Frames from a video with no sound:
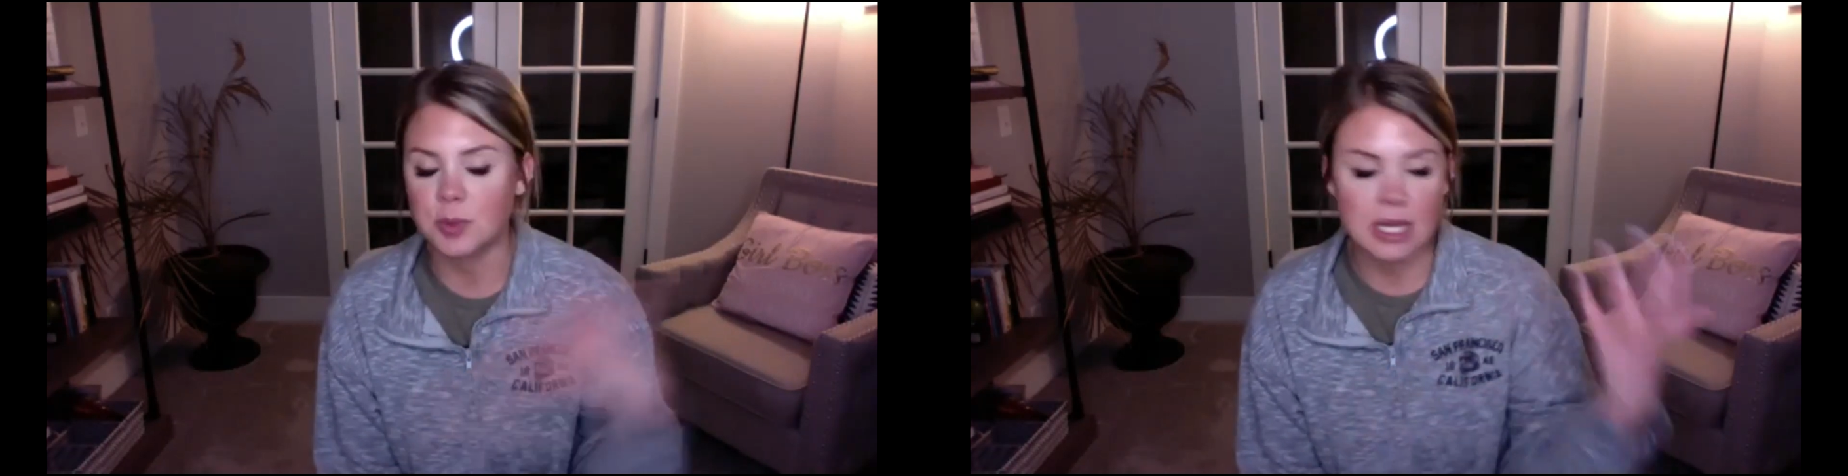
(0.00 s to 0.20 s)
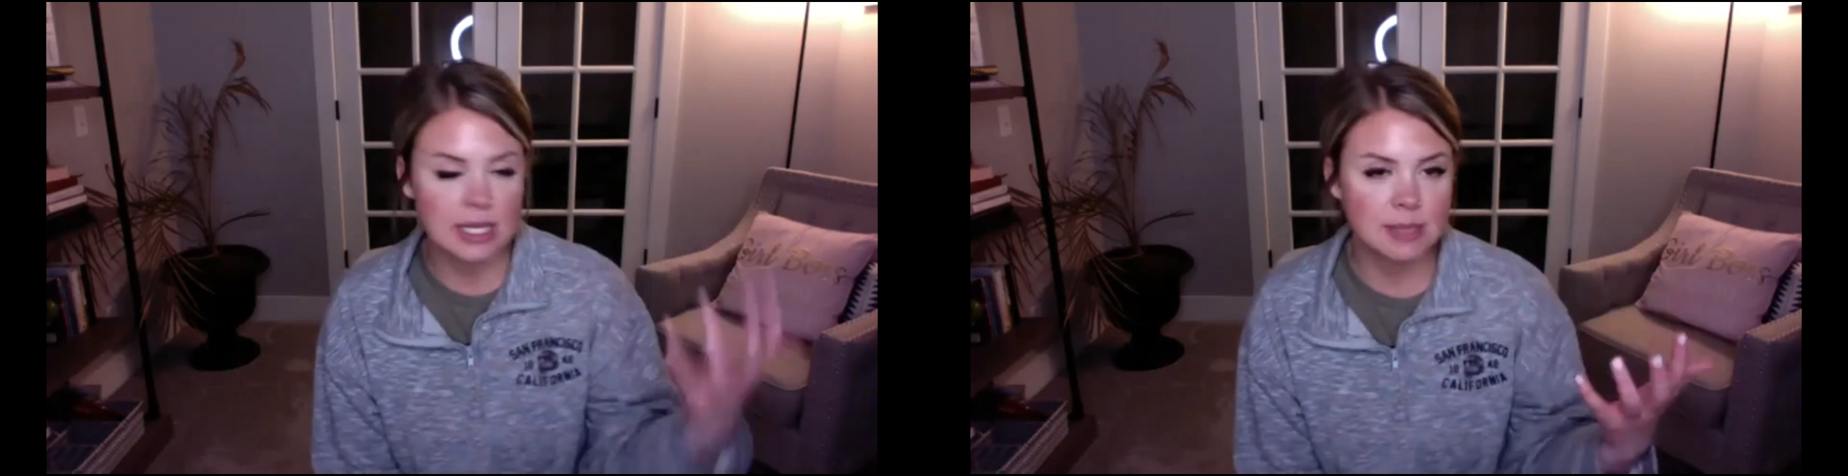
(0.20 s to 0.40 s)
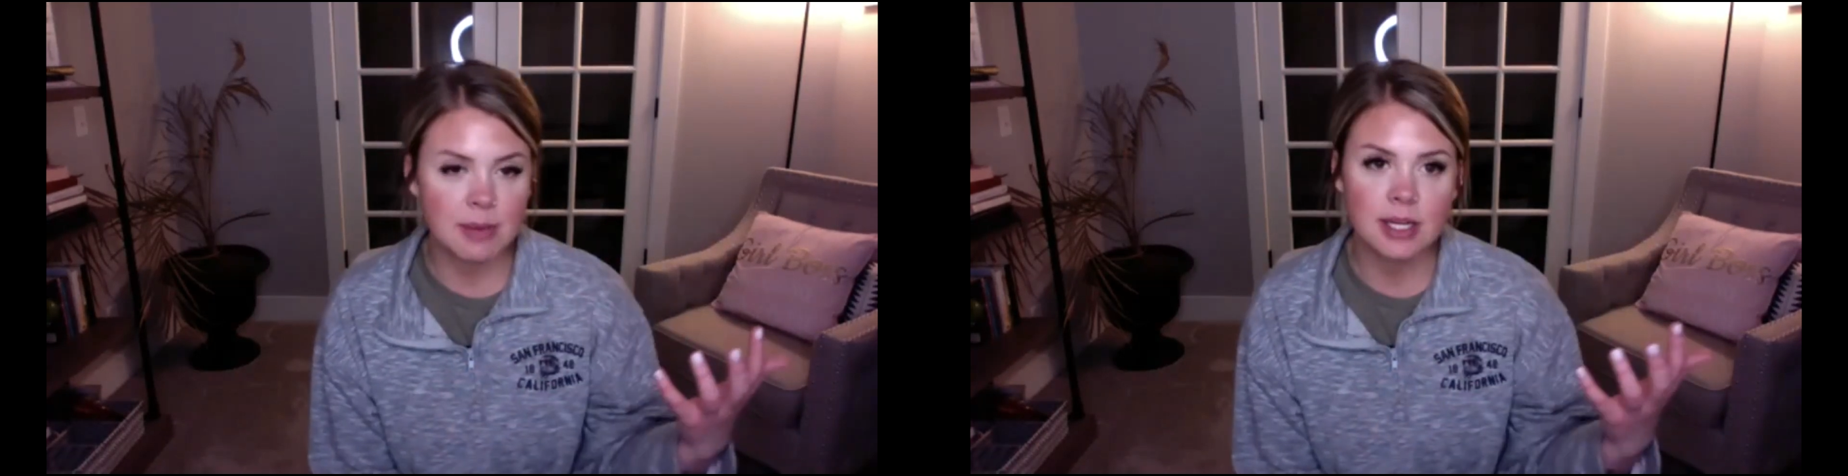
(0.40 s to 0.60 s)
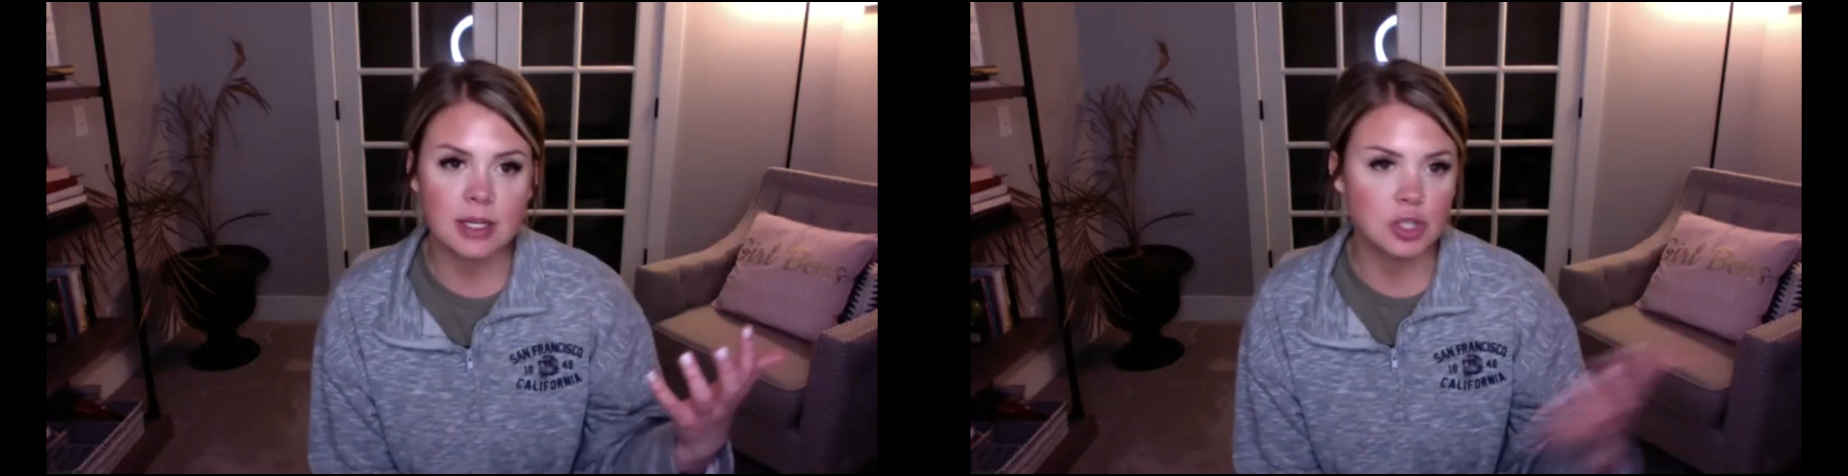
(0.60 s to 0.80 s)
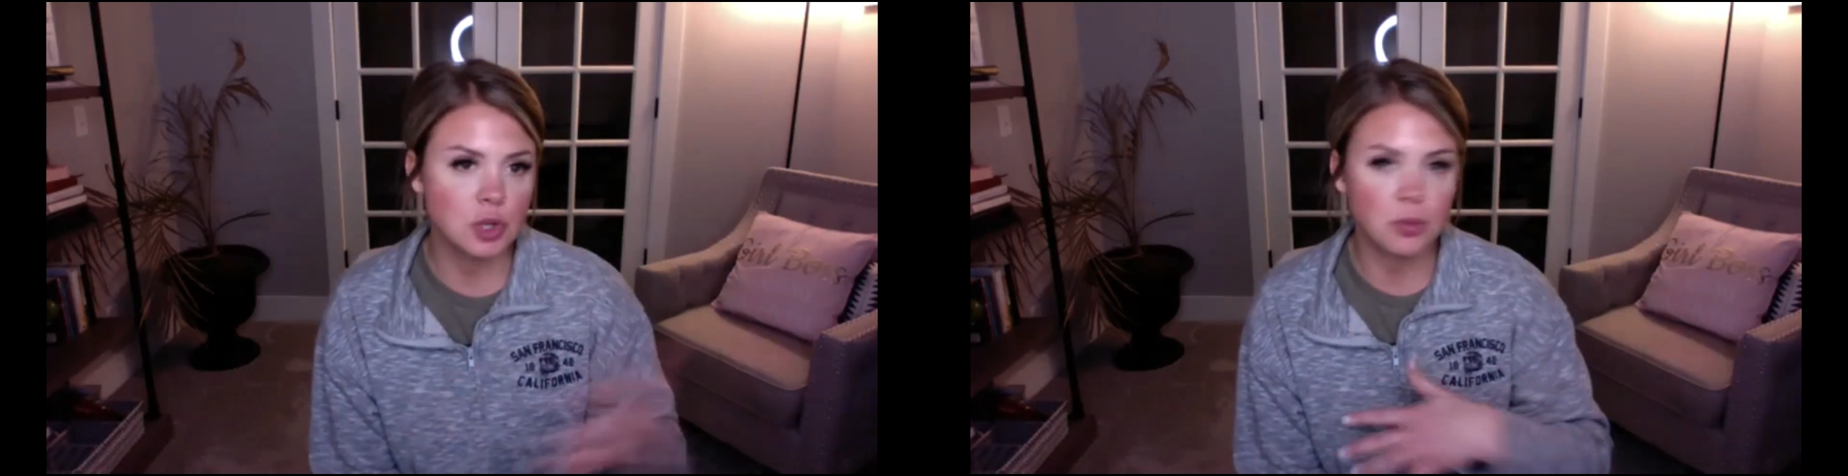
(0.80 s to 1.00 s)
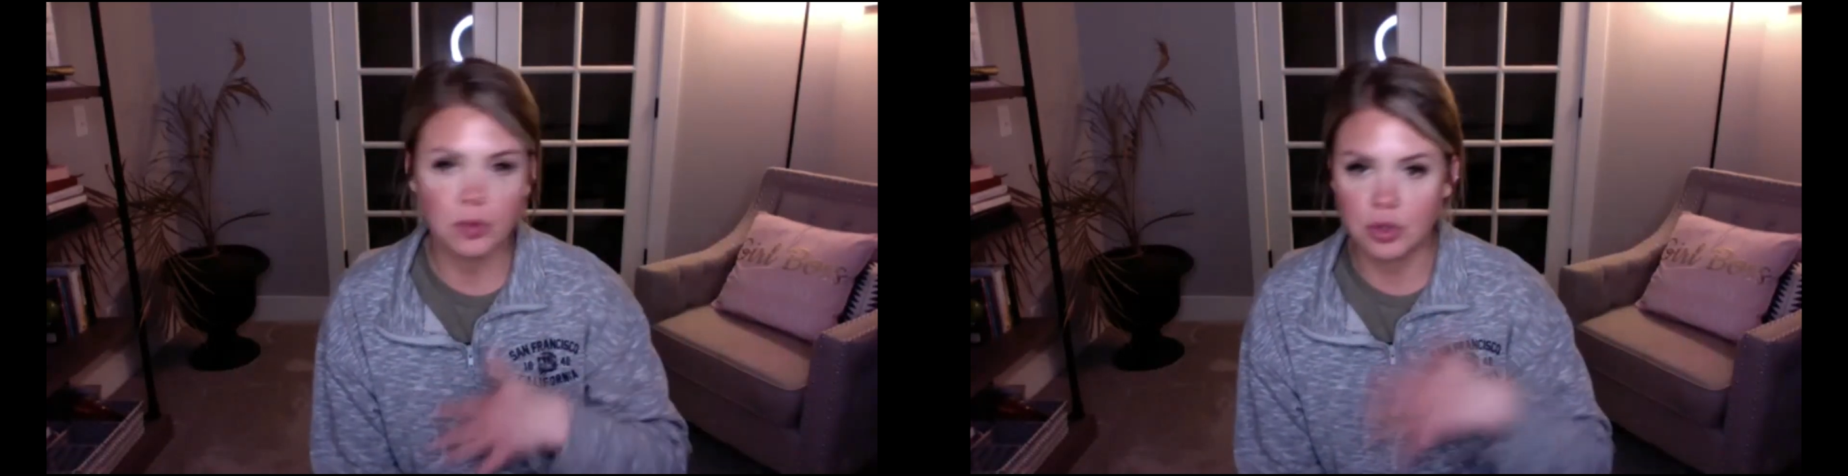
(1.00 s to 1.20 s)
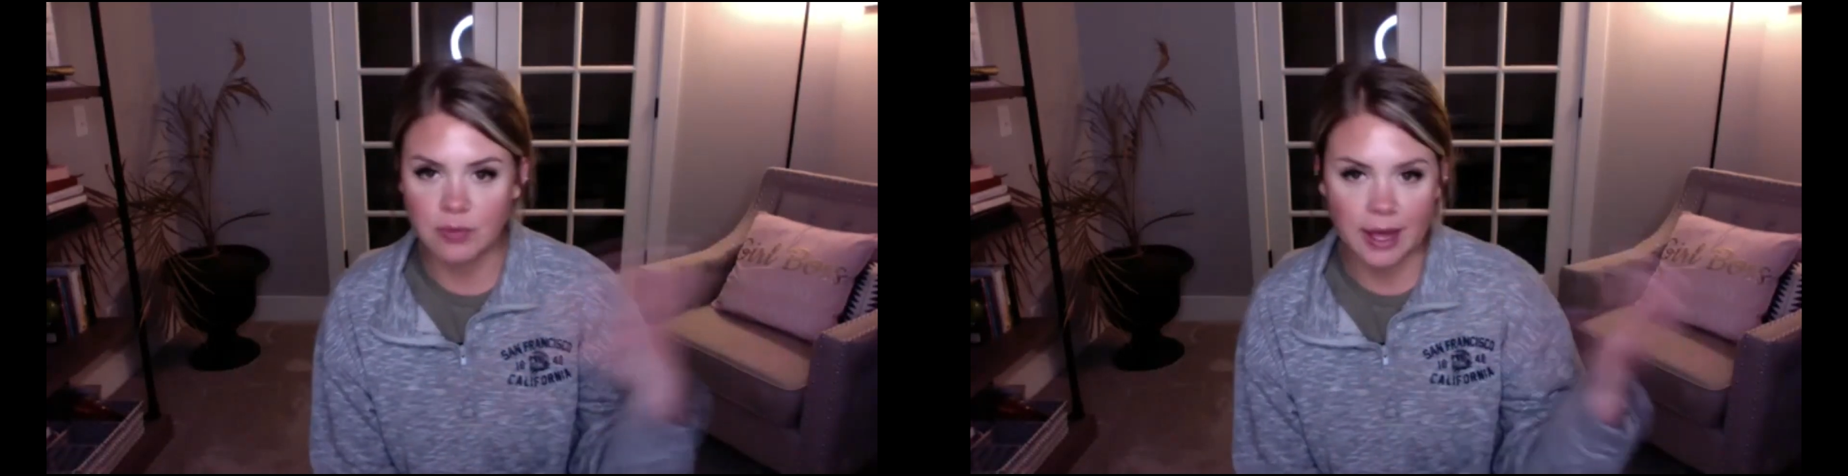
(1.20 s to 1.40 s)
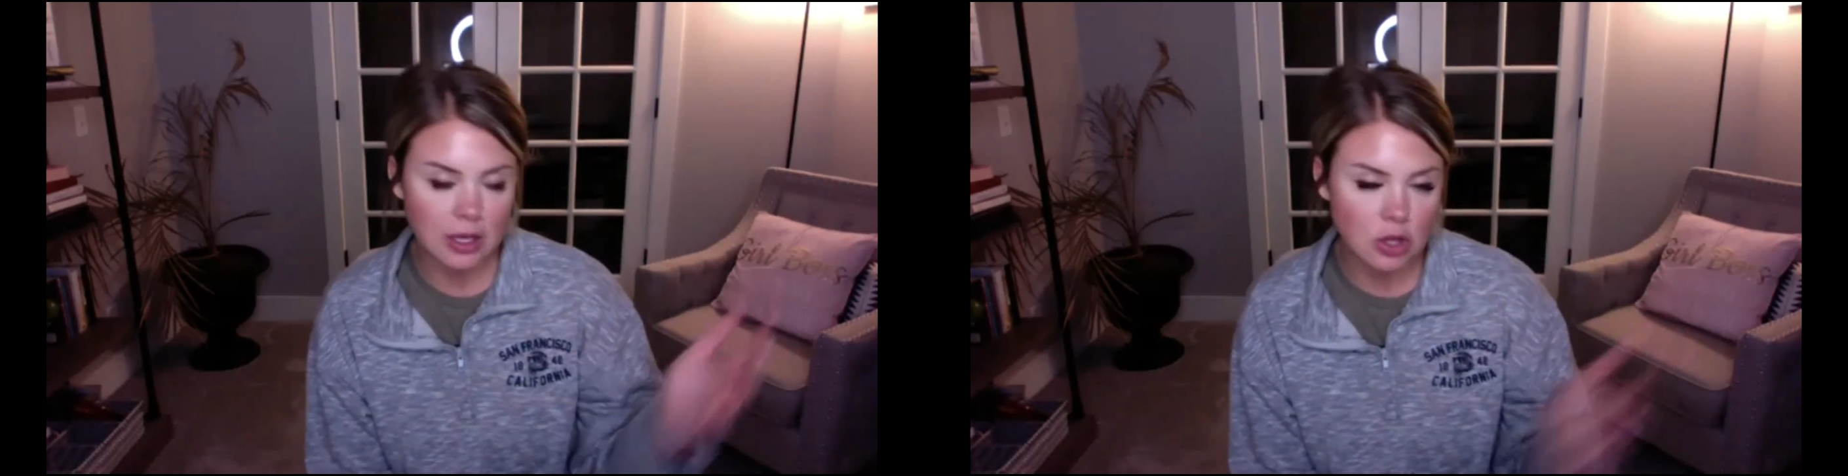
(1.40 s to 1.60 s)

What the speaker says: We needed somebody to do like